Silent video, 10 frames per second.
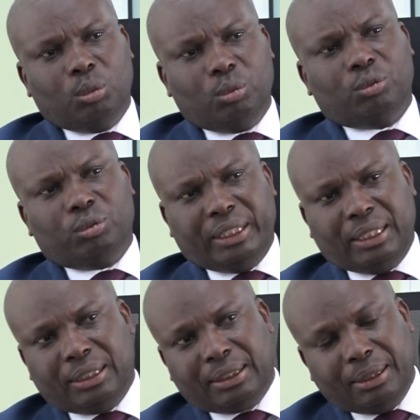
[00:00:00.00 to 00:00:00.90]
move to
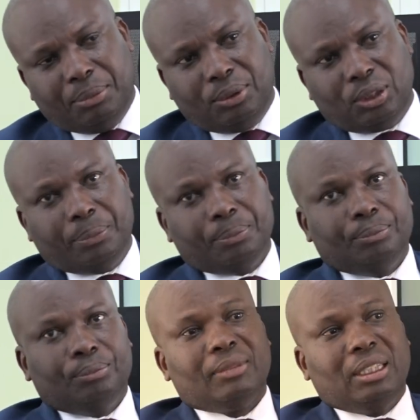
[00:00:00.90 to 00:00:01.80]
the next levels.
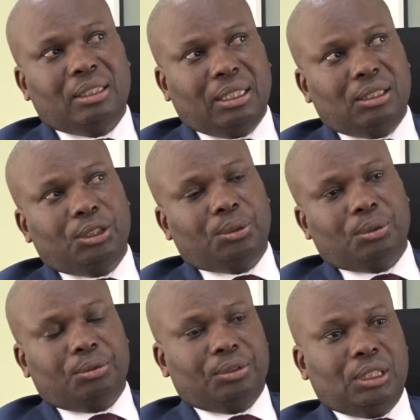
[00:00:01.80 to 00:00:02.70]
The
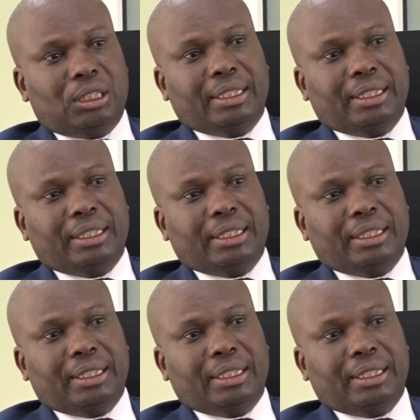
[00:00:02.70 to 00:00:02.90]
issue of